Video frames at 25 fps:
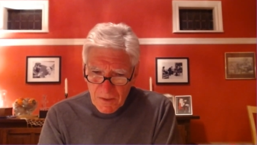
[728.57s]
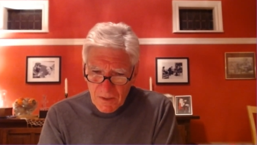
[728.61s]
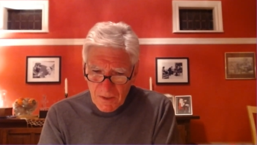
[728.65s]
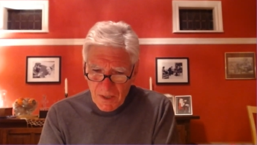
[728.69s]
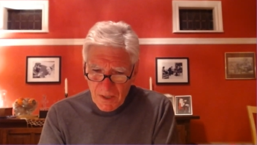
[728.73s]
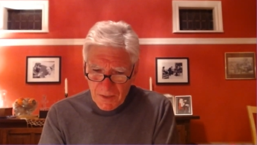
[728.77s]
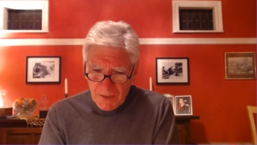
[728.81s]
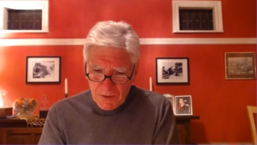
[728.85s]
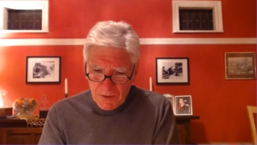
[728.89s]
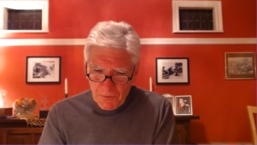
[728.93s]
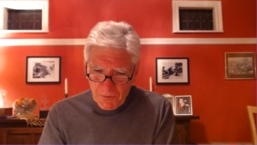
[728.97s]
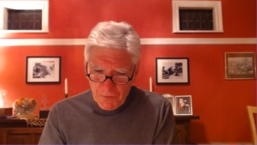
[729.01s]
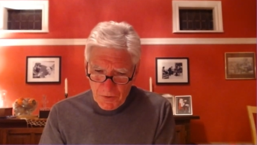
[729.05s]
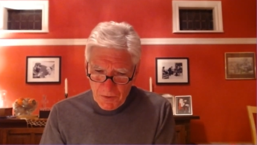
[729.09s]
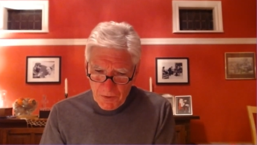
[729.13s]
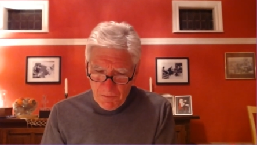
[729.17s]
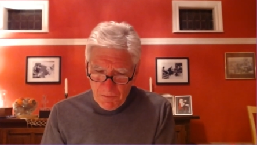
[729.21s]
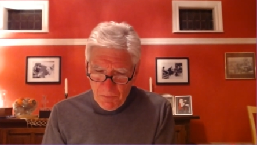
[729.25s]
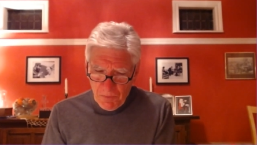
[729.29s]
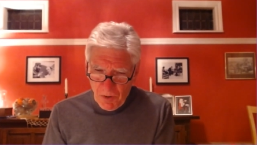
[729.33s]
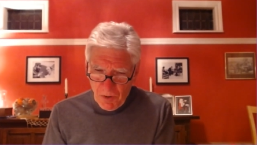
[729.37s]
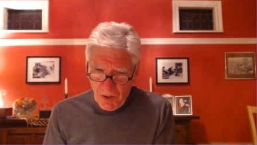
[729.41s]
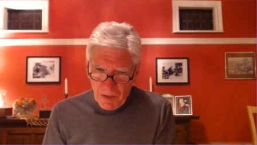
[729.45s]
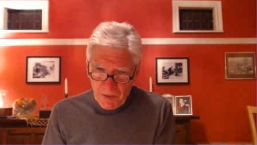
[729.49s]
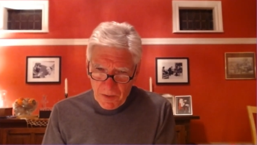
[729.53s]
At the very
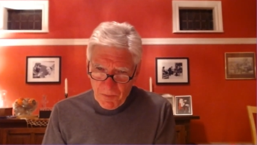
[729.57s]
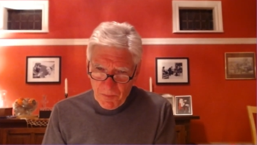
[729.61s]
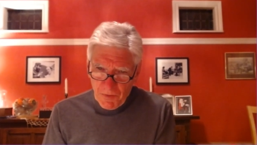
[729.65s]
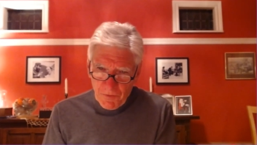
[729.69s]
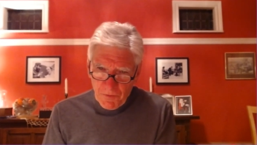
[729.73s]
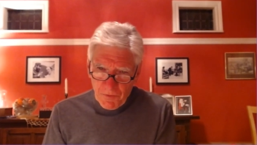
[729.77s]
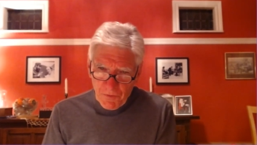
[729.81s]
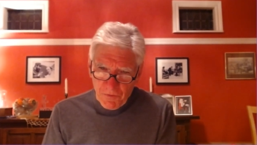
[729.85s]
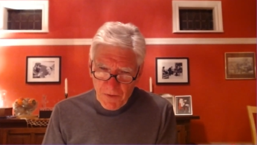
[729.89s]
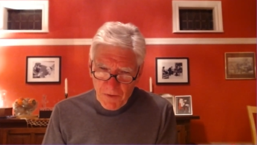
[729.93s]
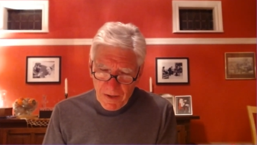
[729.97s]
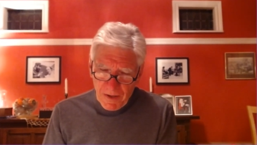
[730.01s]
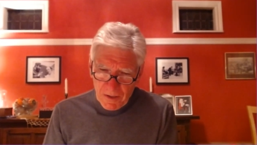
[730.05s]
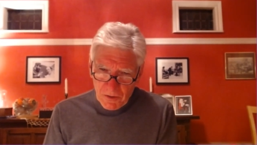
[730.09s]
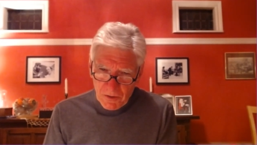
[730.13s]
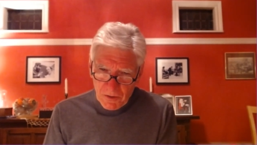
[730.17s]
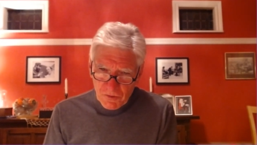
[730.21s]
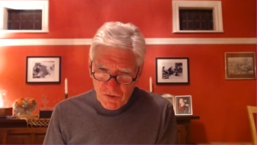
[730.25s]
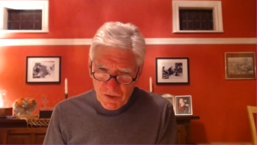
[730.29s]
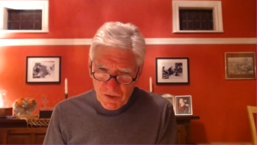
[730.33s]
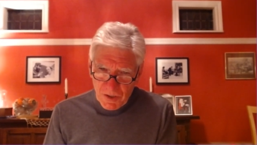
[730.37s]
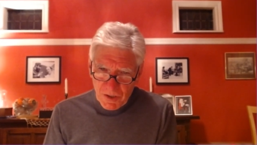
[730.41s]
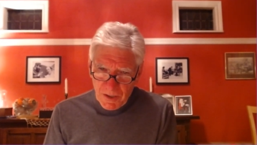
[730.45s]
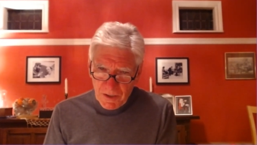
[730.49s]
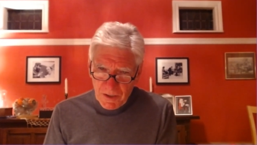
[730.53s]
bottom of the
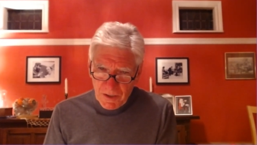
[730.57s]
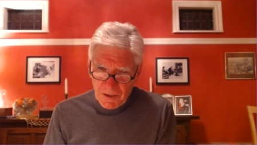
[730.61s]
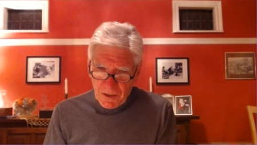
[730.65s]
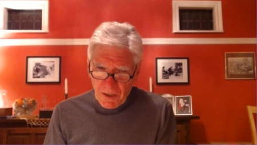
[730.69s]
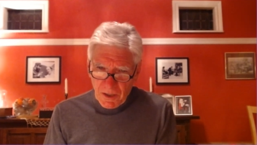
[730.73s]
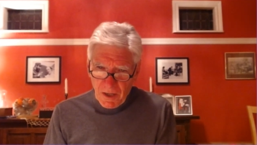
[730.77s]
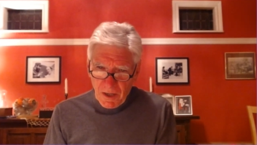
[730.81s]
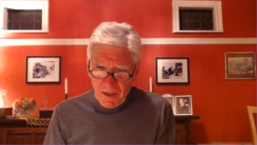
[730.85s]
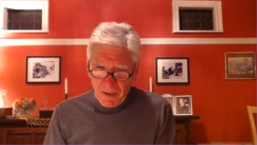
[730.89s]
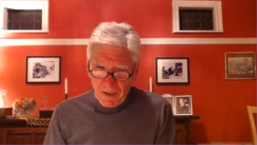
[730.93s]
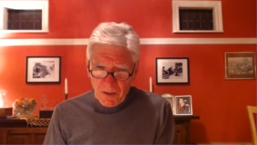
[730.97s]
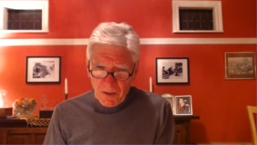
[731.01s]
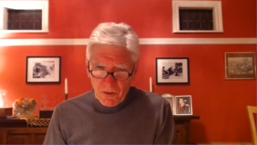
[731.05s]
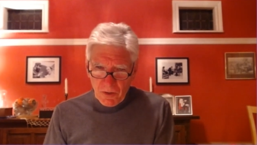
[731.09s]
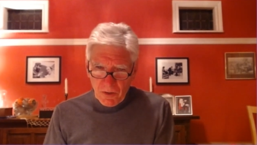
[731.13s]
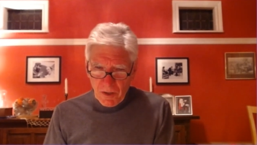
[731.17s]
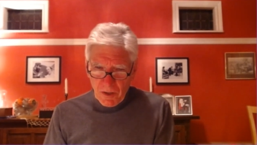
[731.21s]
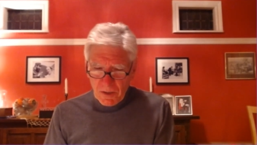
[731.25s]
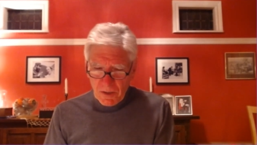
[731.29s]
phylogenetic hierarchy,